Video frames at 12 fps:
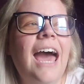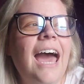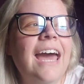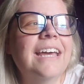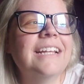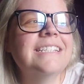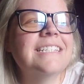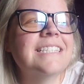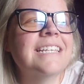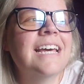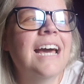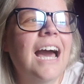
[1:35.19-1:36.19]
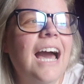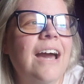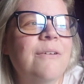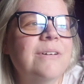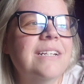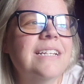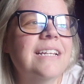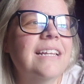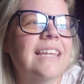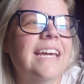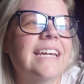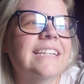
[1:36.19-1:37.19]
and I would
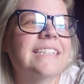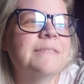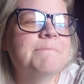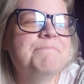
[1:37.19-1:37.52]
like.